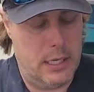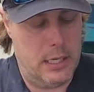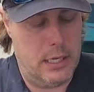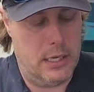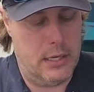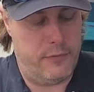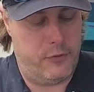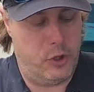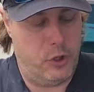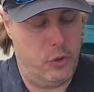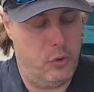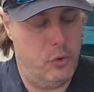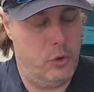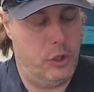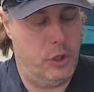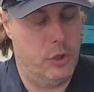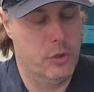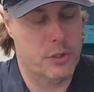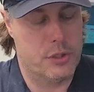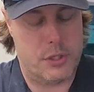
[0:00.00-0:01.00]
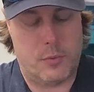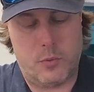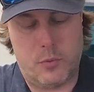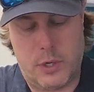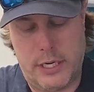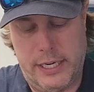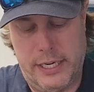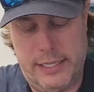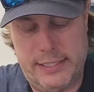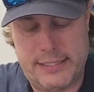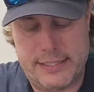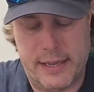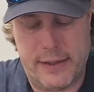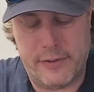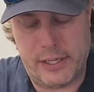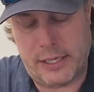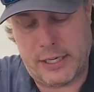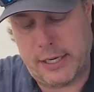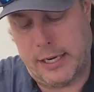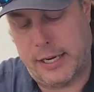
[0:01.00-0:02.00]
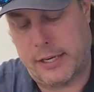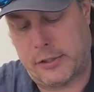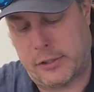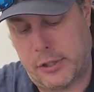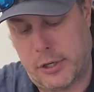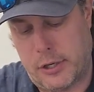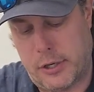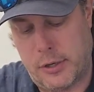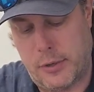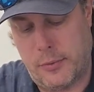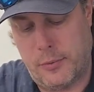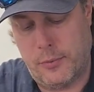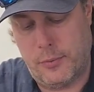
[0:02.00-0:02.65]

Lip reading: If you use a 187 connector on a